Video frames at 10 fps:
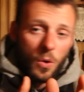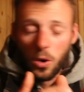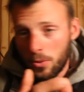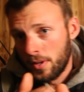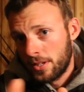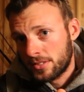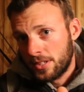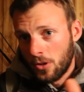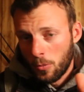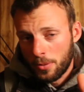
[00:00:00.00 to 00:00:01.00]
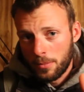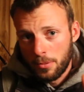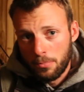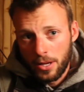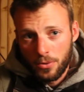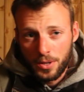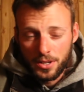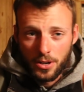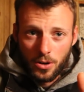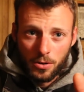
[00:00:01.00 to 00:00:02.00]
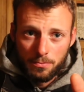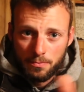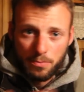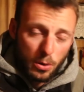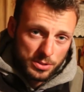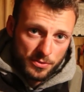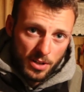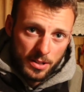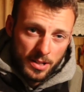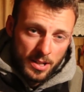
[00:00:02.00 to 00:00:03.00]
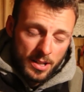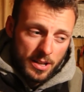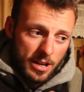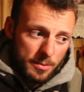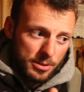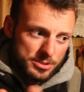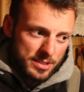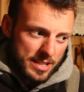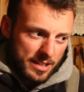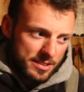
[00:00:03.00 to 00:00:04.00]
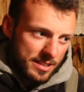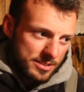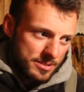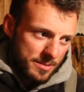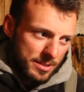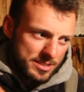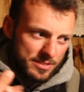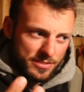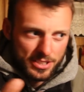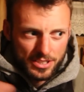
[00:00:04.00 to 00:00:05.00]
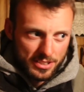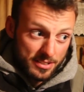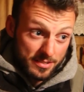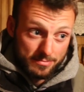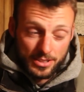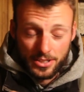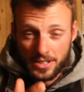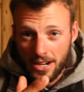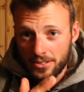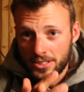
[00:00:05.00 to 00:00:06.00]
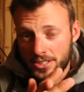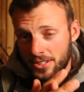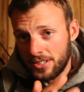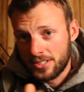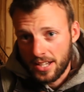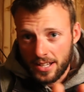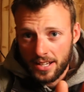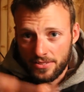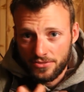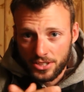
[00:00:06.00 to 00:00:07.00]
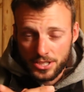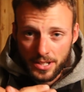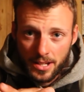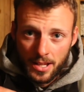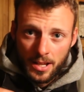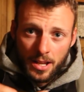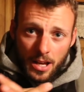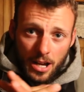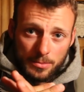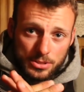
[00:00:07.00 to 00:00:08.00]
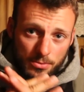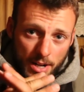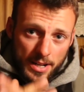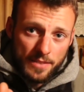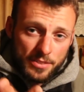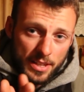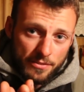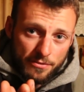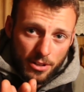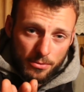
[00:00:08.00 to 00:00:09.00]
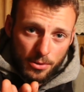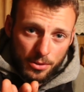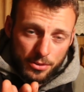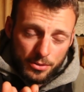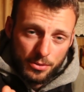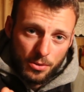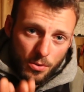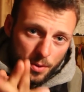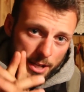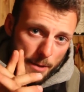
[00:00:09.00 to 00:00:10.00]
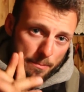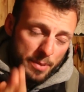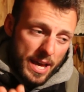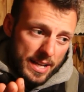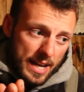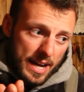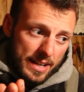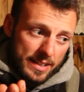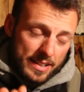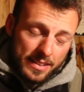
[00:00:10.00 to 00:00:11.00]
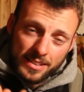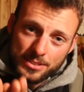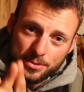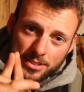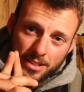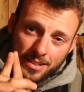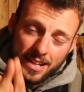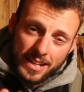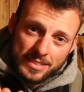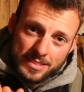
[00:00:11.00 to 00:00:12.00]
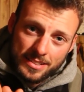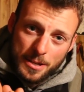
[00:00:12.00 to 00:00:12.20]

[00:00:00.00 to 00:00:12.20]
or whether it's gonna open up a bite window post front. Um, those are the kind of things when you're musky fishing, you're, you know, you're not really sure, you just kinda gotta fish it. Um, so right after that front rolled through, we got back on it, and this was our next